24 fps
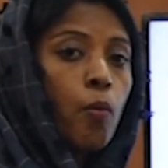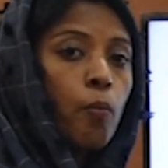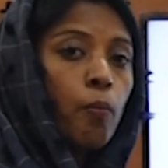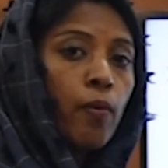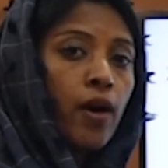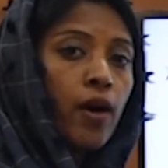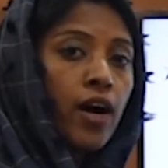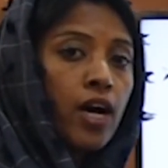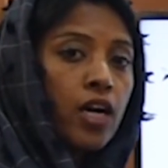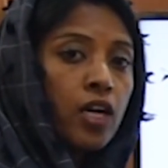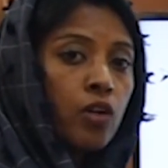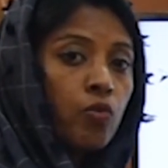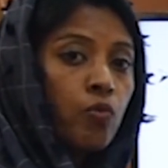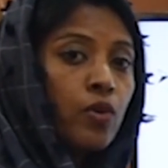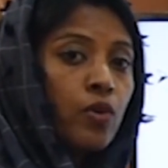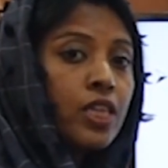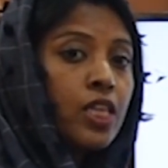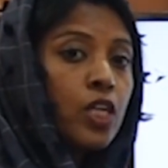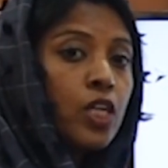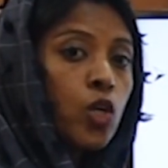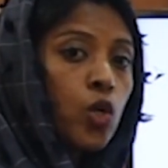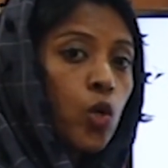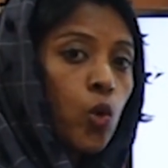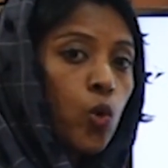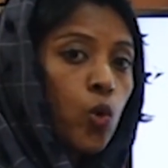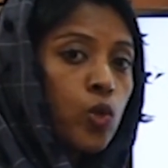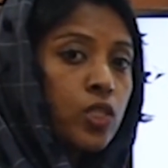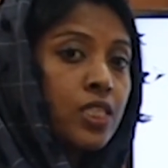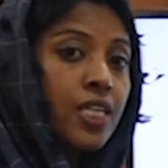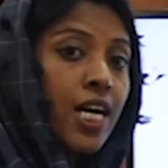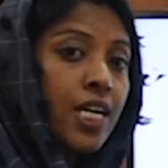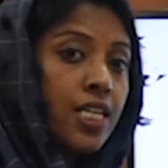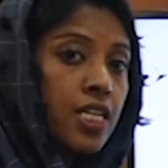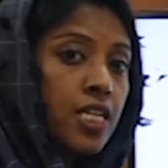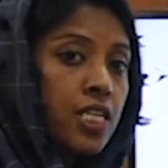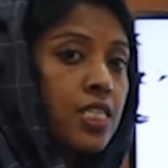marked with cross,
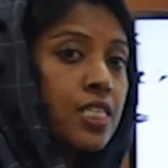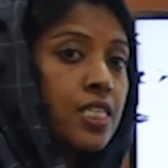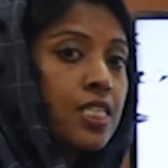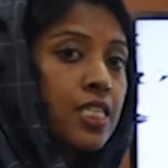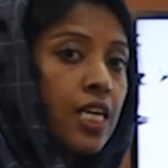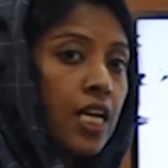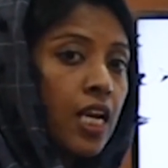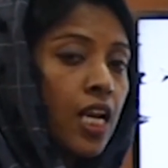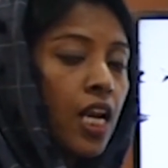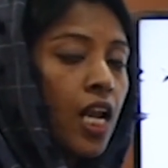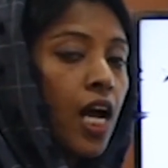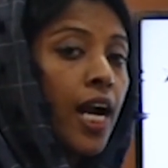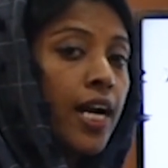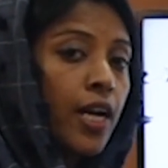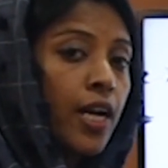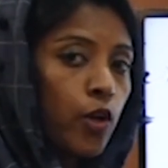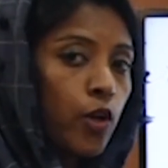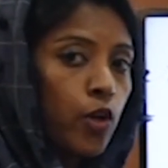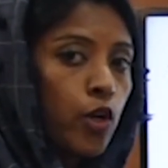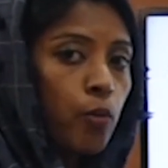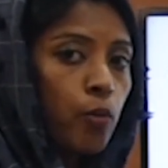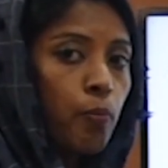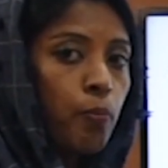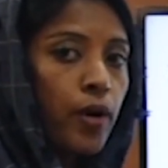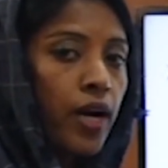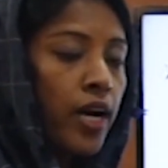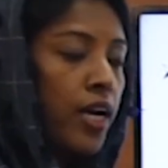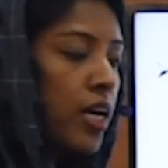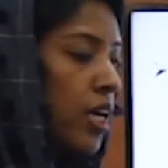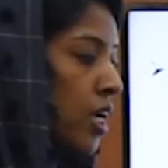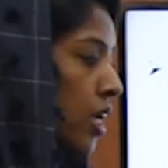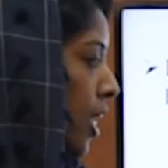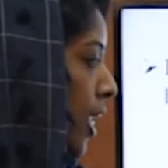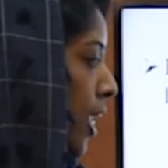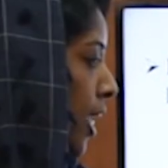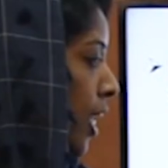that is still unoccupied
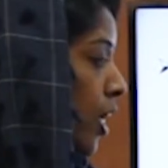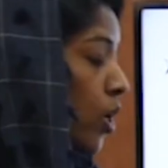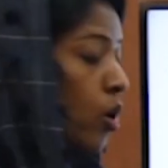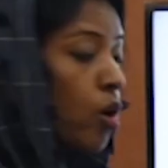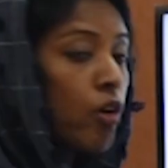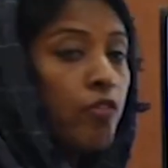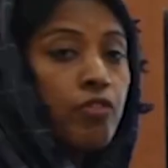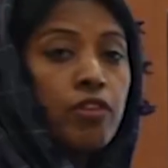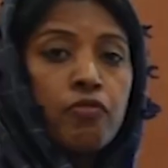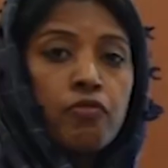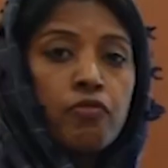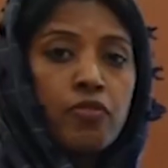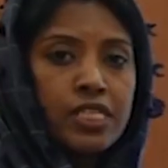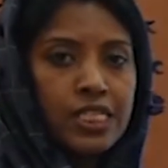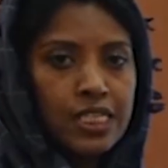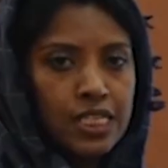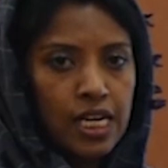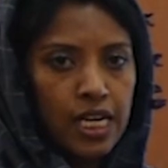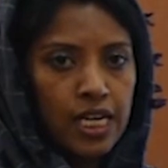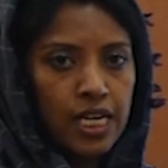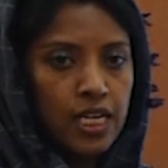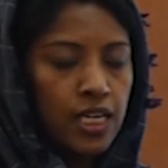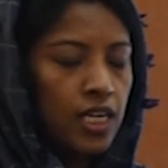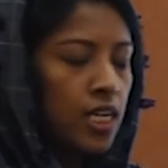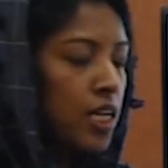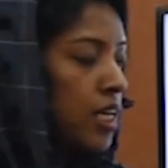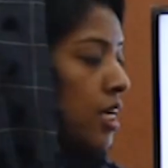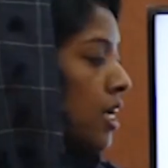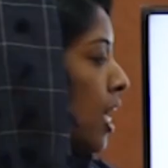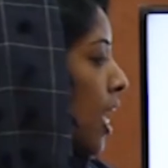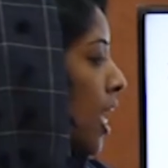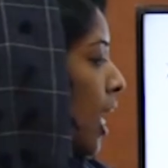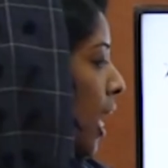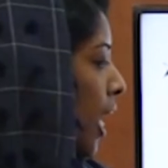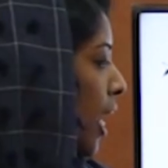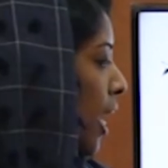layer of the first layer,
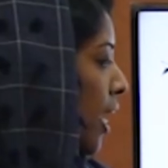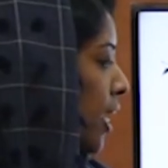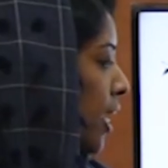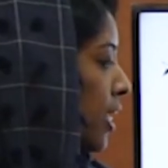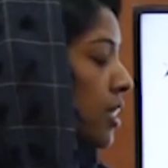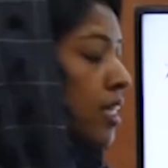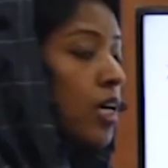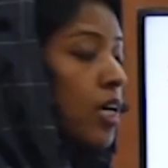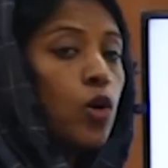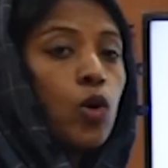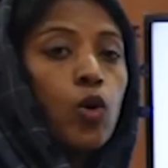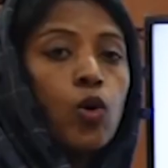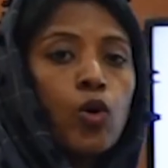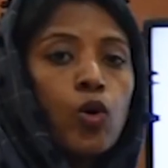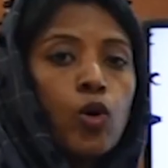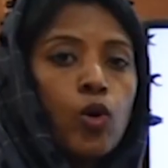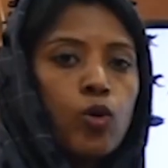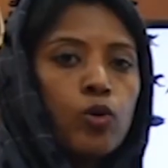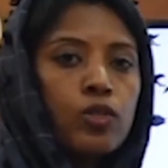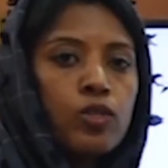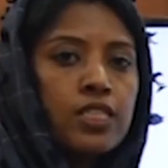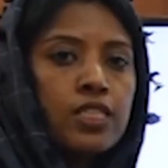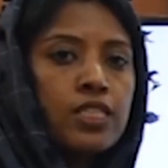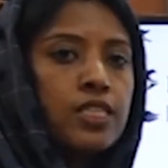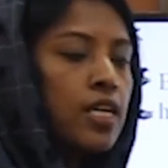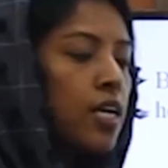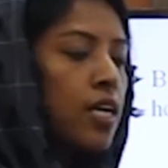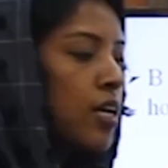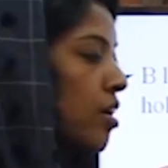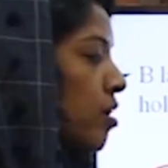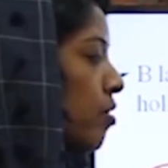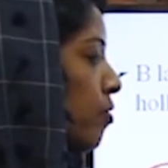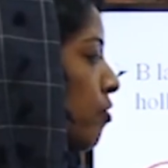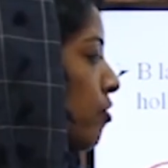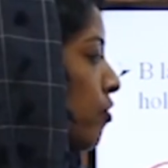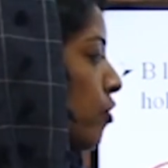and the hollows
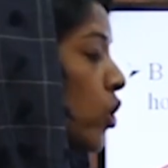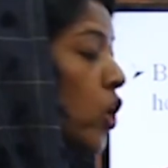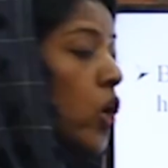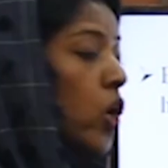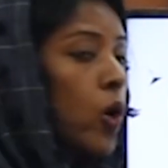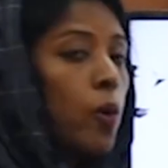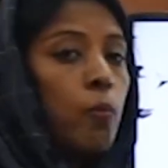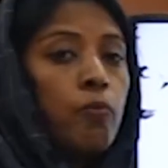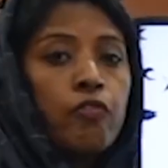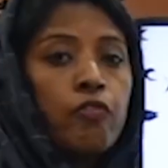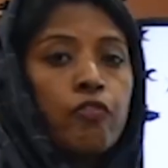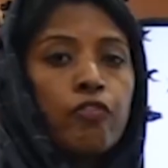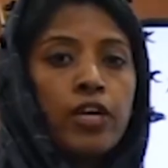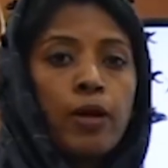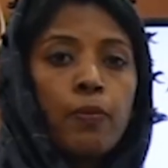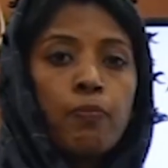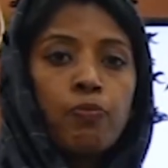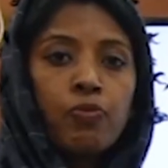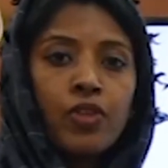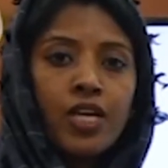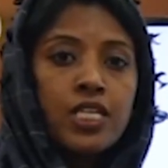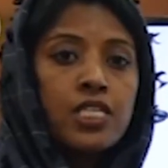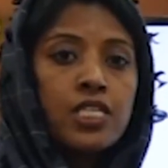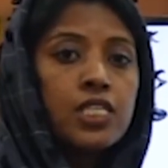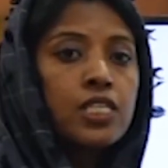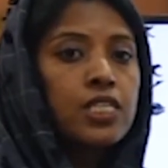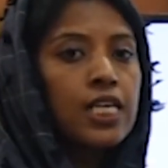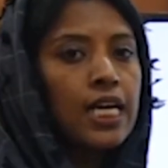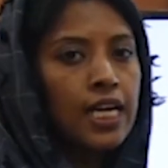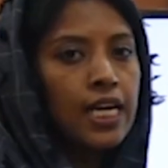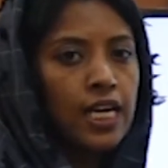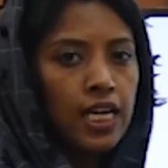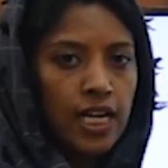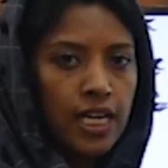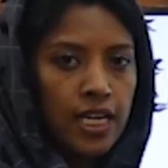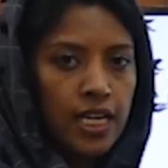formed from the
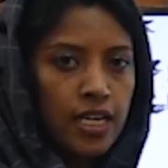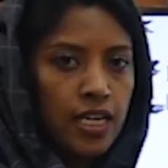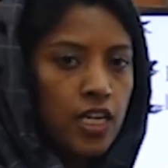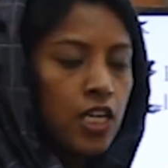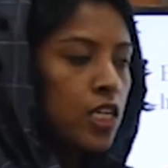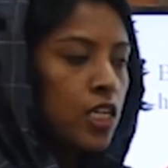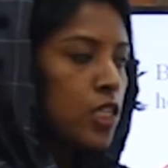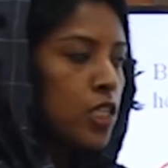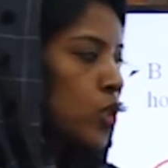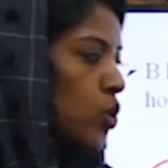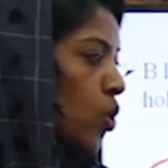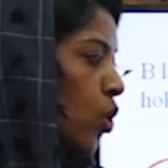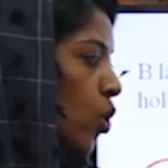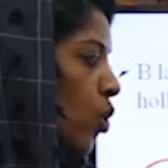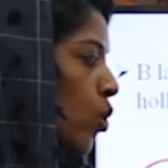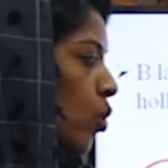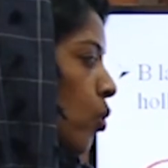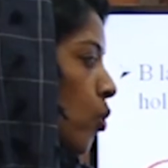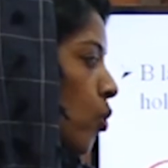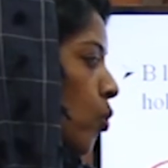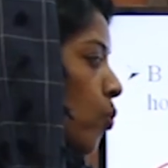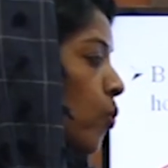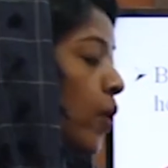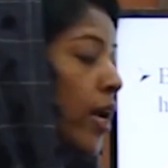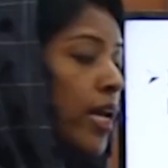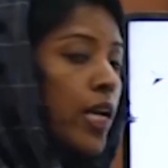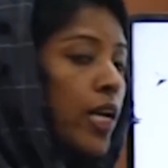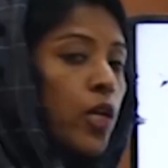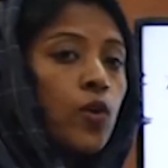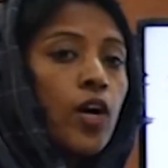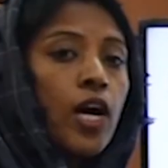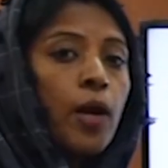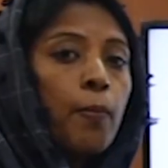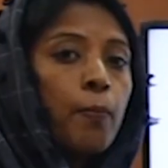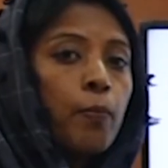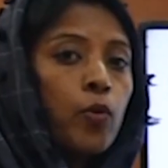second layer. So when you
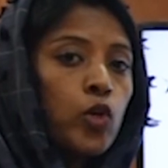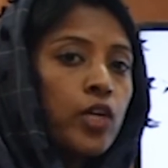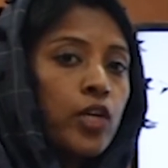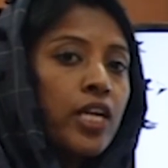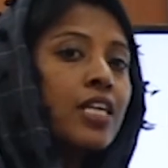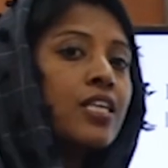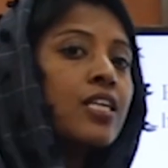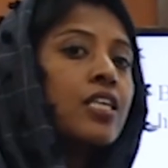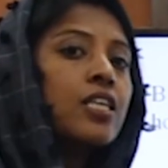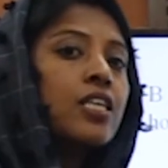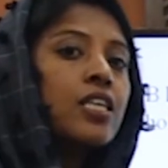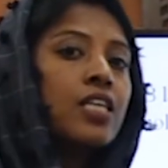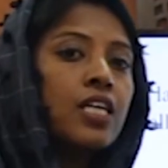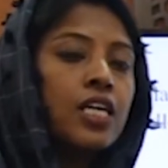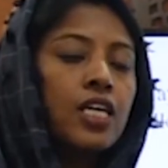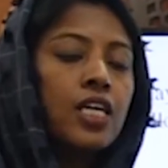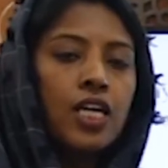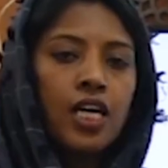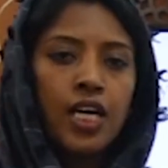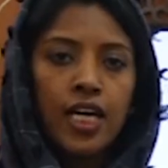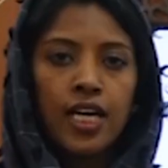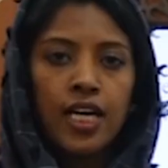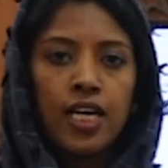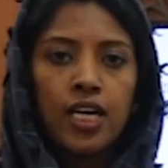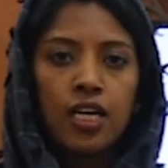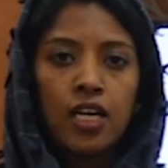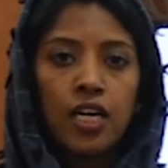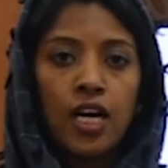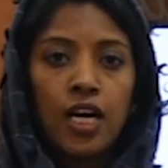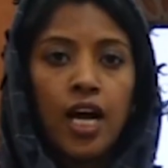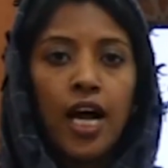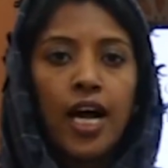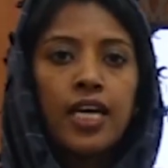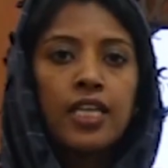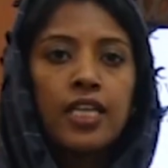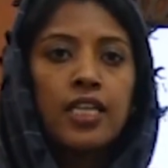are putting the third layer
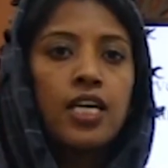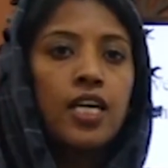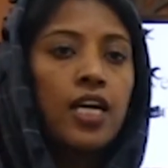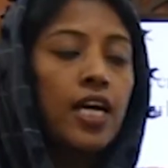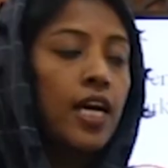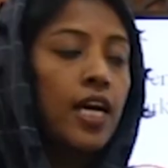either